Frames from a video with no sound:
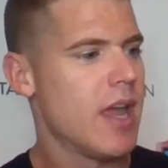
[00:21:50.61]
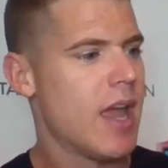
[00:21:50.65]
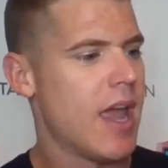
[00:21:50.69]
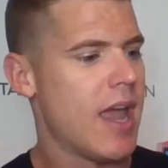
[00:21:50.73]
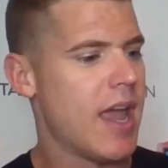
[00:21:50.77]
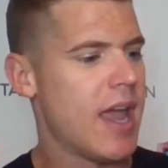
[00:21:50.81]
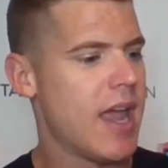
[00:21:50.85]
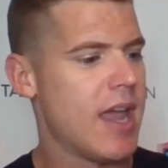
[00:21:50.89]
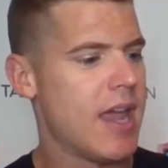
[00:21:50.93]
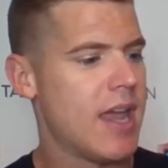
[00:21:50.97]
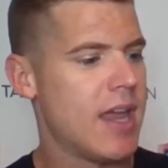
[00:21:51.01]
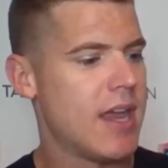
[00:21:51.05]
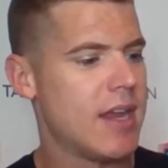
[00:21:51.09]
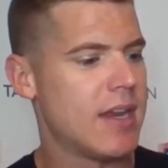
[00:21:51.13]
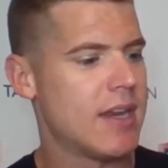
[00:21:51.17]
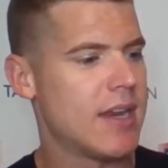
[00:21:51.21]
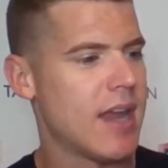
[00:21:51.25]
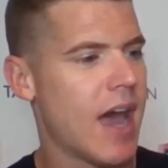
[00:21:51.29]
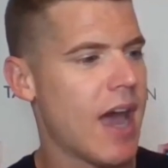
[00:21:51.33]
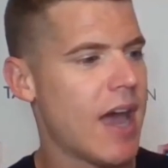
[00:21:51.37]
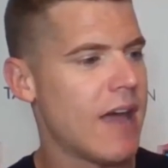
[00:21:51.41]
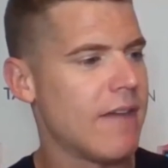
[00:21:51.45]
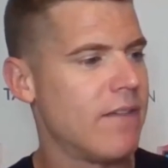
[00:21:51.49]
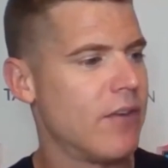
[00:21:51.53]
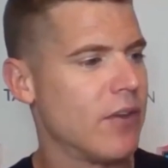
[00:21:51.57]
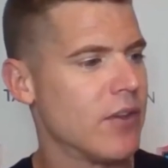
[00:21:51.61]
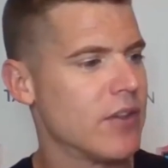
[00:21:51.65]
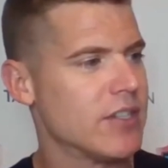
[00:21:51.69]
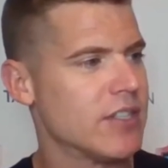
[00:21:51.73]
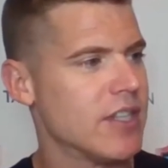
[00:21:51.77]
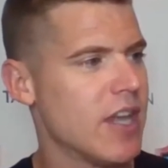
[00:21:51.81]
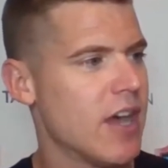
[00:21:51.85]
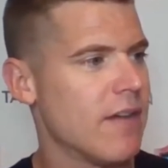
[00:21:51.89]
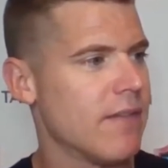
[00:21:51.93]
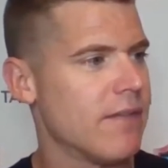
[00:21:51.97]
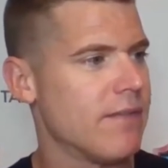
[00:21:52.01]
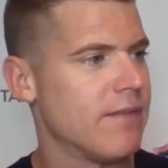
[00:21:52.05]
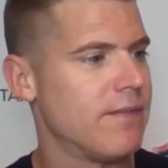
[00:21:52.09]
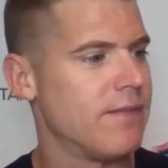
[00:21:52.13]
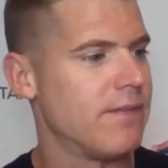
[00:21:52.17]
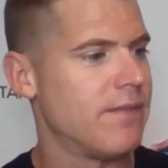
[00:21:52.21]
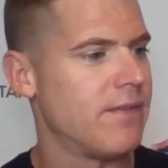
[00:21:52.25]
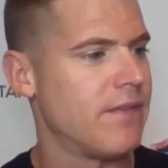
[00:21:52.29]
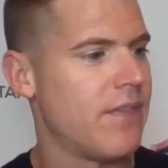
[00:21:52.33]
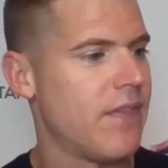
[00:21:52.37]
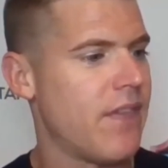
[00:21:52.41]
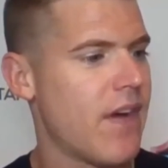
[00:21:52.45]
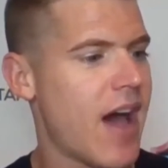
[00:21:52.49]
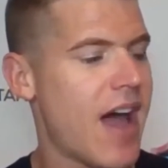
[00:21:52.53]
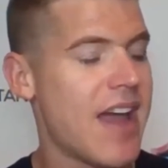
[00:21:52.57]
and I fill this up
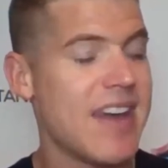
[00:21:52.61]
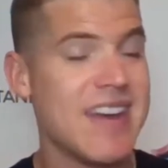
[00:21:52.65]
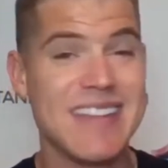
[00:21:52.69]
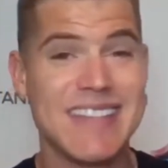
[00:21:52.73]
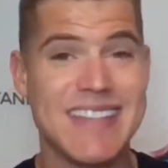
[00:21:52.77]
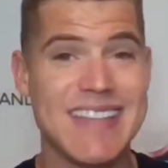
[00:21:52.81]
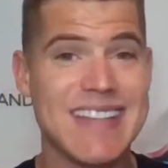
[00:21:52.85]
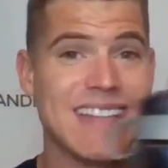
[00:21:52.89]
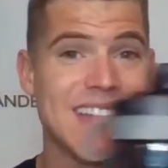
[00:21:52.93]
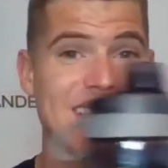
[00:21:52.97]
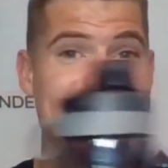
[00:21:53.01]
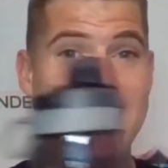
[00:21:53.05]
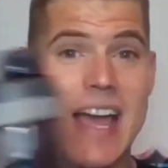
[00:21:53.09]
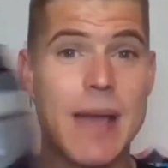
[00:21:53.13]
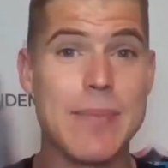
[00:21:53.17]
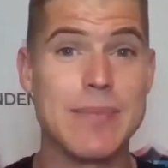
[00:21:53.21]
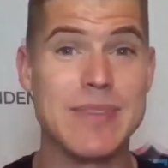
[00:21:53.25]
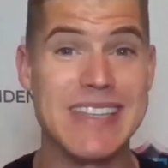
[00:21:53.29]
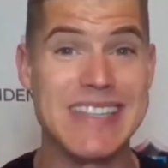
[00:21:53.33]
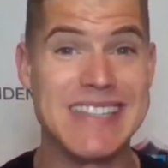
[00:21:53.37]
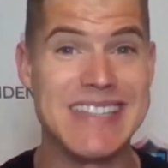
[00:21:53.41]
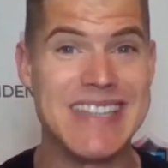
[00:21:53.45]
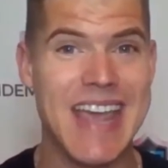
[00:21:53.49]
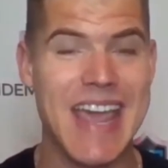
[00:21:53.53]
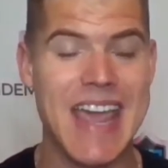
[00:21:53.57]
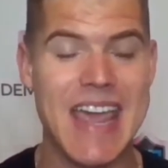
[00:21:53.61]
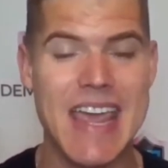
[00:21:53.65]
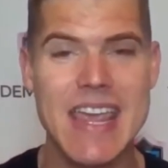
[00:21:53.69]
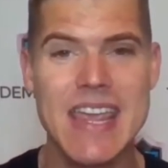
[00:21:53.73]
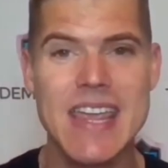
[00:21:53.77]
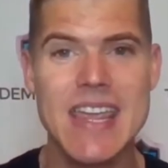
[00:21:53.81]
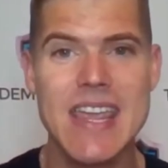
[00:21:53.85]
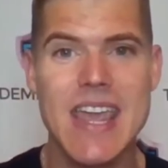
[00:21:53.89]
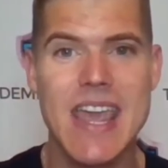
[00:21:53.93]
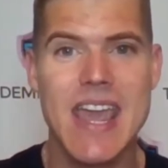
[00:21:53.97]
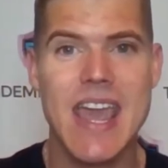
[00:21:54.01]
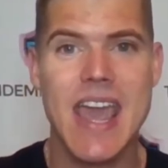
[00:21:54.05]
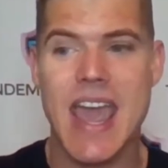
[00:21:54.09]
5 to 6 times a day.